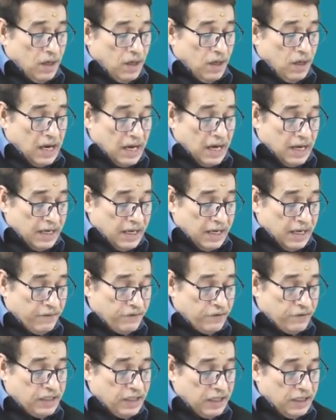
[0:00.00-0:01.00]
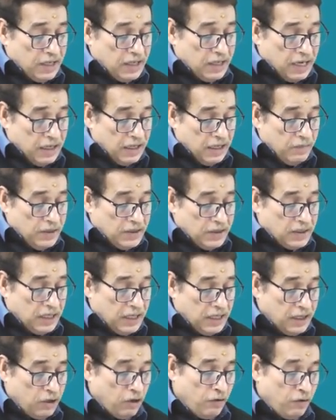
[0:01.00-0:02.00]
I have sent, I means
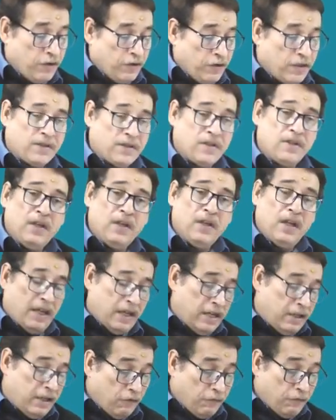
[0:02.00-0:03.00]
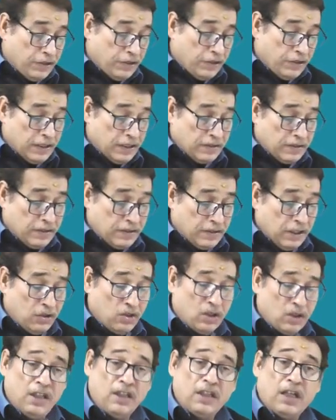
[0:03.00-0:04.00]
head office has sent
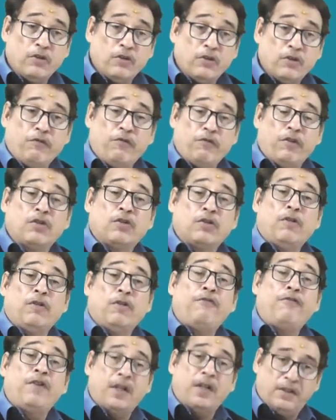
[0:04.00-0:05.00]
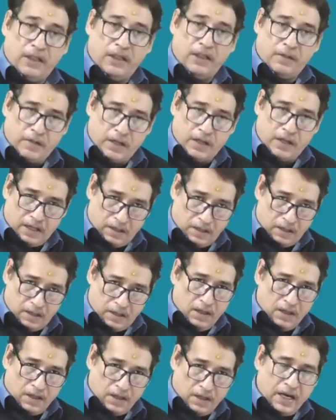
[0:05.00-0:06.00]
3000 worth of further
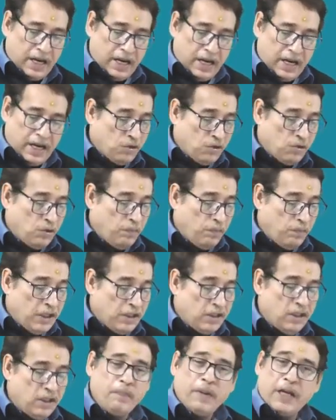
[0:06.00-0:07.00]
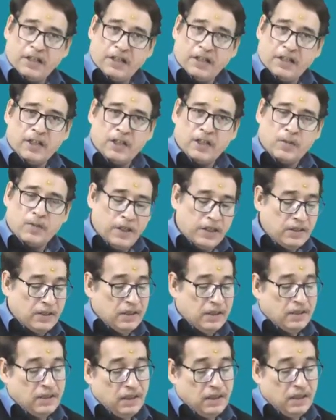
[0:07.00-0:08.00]
cash to meet the petty
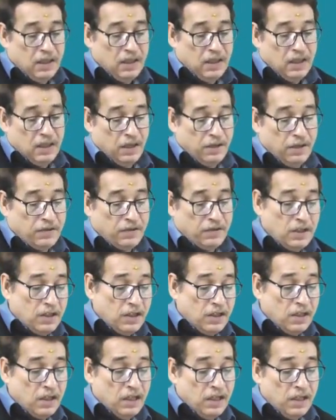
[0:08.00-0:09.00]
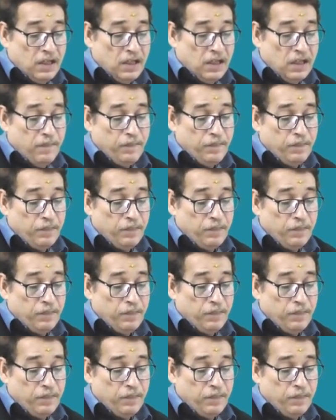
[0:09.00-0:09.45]
expenses. It is written clearly,